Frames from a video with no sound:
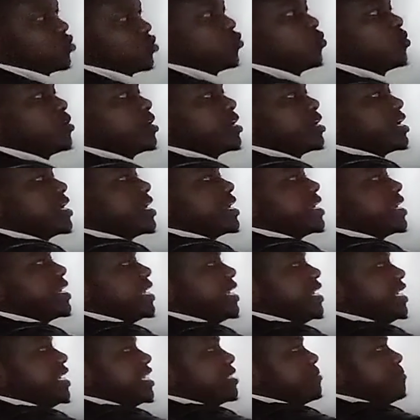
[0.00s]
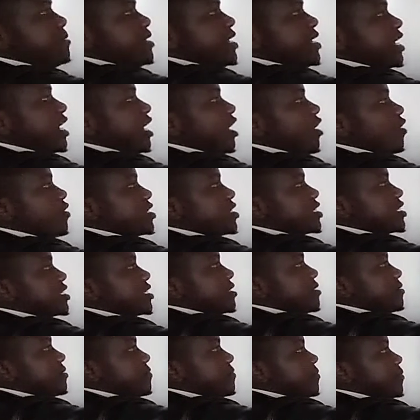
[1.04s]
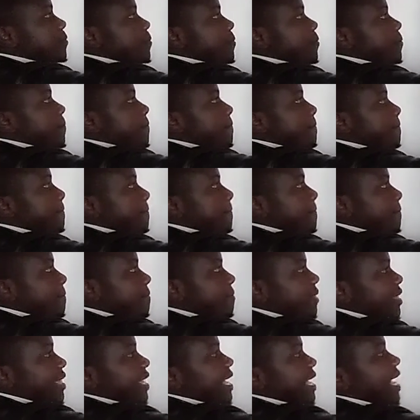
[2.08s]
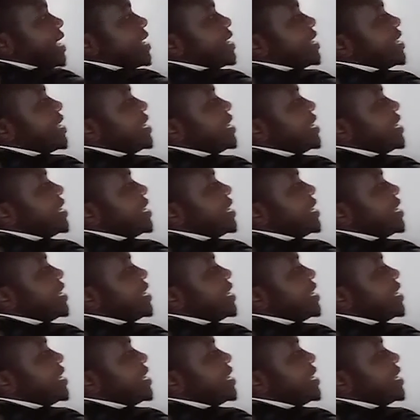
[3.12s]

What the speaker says: to heat being lost and the